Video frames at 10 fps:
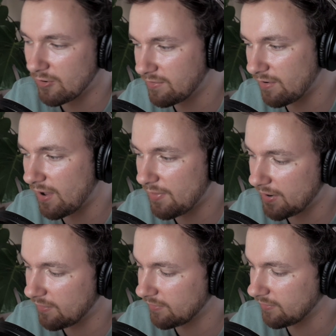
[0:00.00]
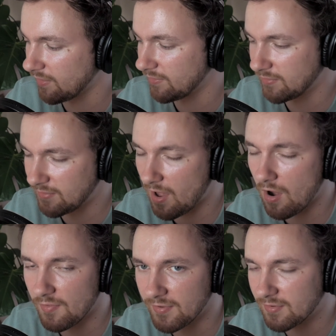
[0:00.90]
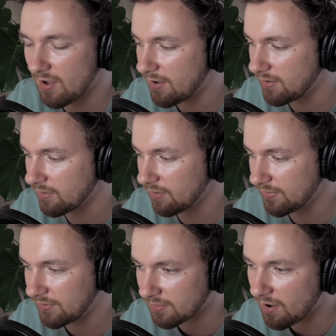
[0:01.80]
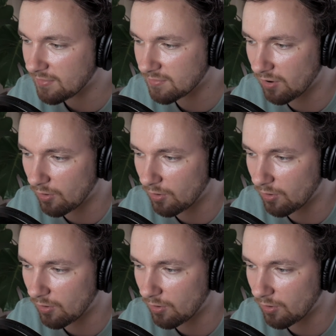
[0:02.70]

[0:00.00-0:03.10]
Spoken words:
joke. And then I was just like, "Sit! Oh, this guy's got